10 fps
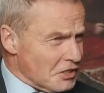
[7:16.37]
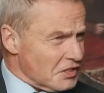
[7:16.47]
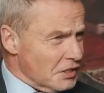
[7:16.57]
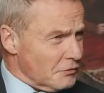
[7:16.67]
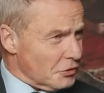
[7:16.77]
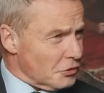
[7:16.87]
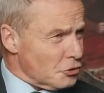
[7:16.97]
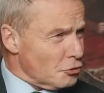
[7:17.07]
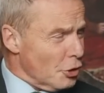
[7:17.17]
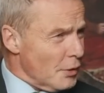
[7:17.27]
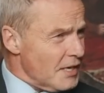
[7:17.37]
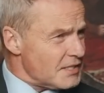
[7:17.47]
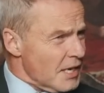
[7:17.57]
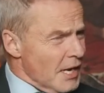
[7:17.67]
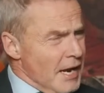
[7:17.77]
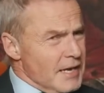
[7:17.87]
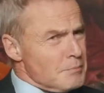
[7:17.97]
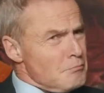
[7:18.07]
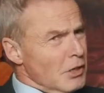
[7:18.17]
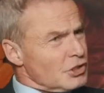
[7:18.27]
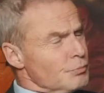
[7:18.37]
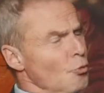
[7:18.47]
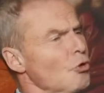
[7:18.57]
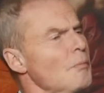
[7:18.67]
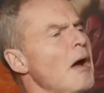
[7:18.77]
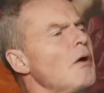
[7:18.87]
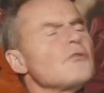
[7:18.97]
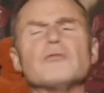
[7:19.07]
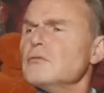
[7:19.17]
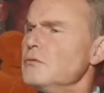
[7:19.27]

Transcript: Yeah. Even, you know, it's it's much more about